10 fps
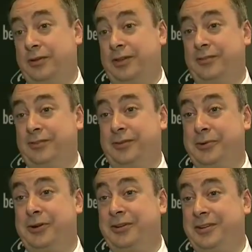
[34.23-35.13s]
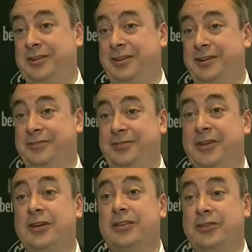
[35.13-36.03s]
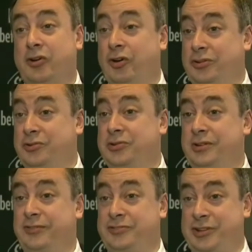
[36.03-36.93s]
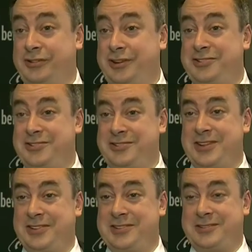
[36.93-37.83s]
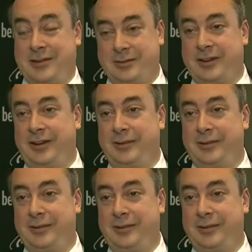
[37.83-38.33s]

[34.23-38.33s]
thing for the monarchy to have the continuity of the generations. That's, that's kind